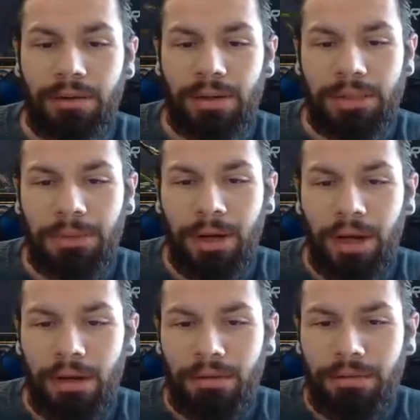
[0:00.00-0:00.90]

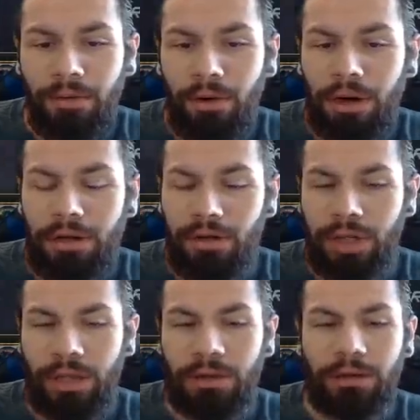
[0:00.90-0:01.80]
spawn 4
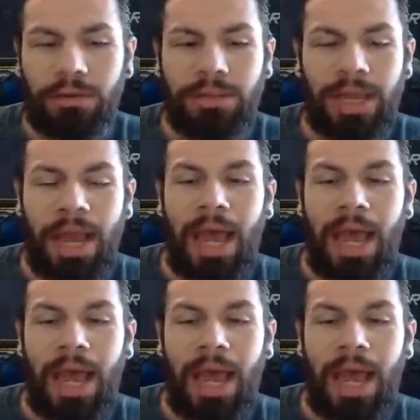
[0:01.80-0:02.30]
shields